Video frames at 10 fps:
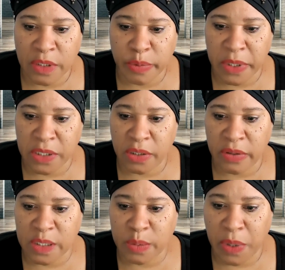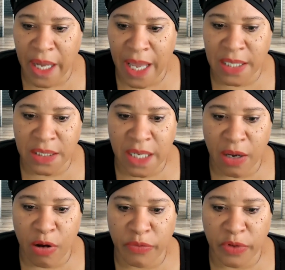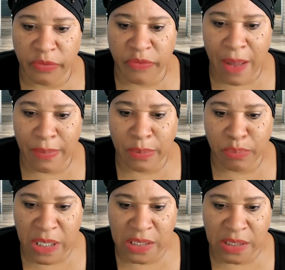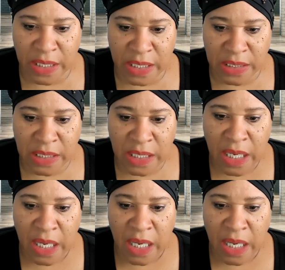Spencer his plan to take over the family business